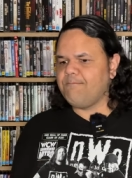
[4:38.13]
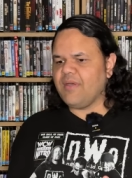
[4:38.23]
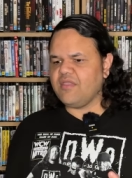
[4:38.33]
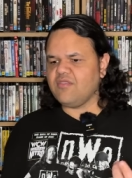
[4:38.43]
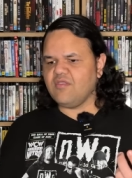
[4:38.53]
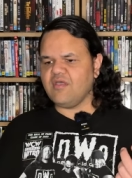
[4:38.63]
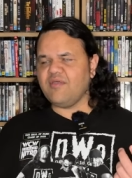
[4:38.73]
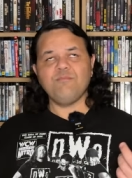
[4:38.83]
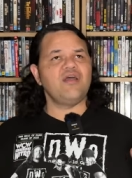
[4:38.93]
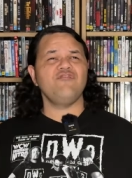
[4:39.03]
but
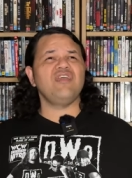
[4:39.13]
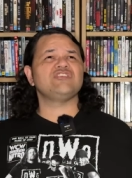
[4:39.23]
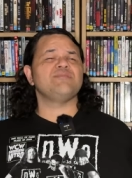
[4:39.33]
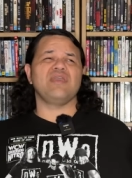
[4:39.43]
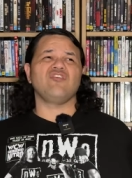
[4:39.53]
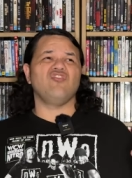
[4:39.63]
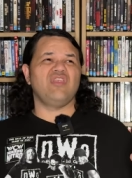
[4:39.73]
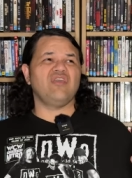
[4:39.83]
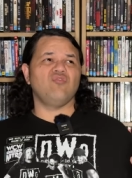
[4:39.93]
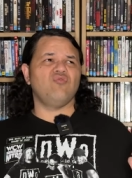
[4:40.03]
it might have actually been
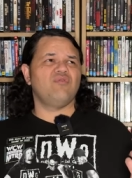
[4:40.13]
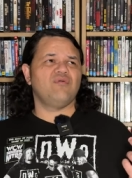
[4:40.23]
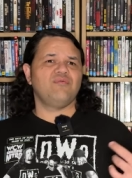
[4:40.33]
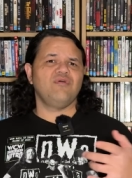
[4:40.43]
Kurt Angle.